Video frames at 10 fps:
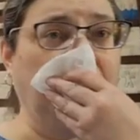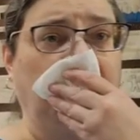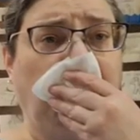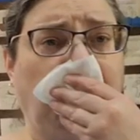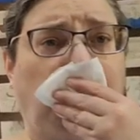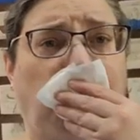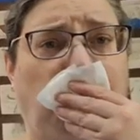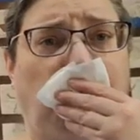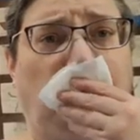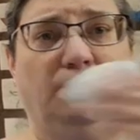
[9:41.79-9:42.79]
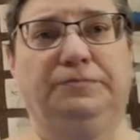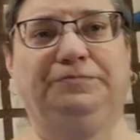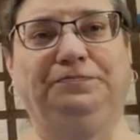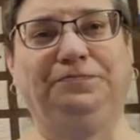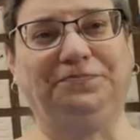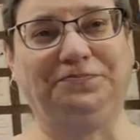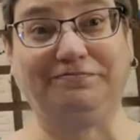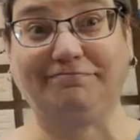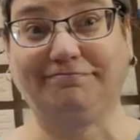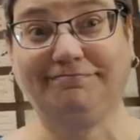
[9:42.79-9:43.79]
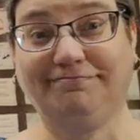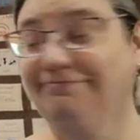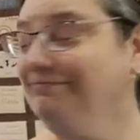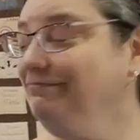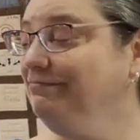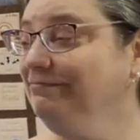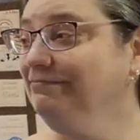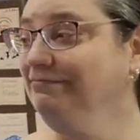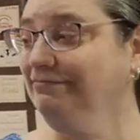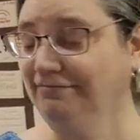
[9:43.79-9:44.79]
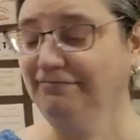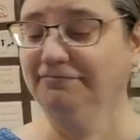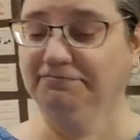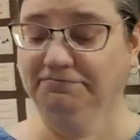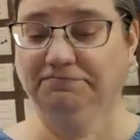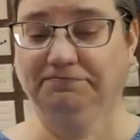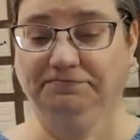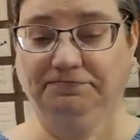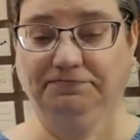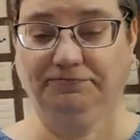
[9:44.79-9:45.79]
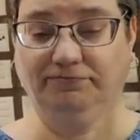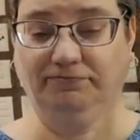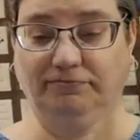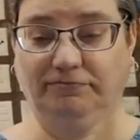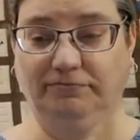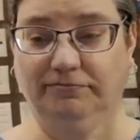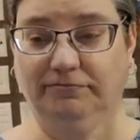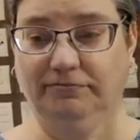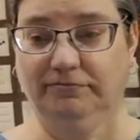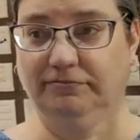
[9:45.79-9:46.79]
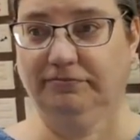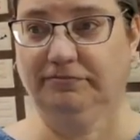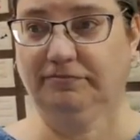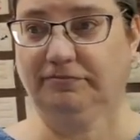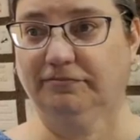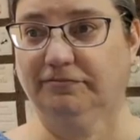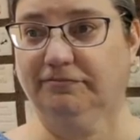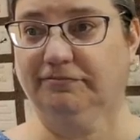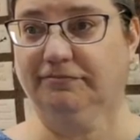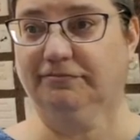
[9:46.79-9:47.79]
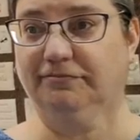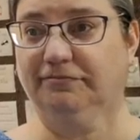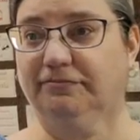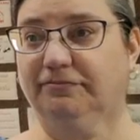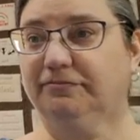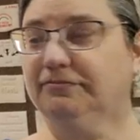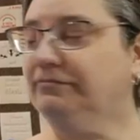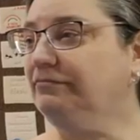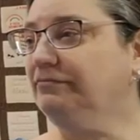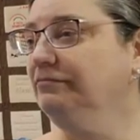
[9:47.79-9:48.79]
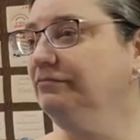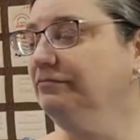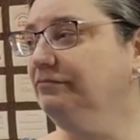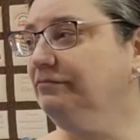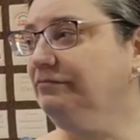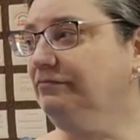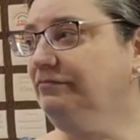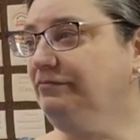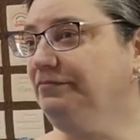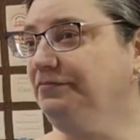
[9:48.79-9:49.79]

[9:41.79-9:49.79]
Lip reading: [no speech]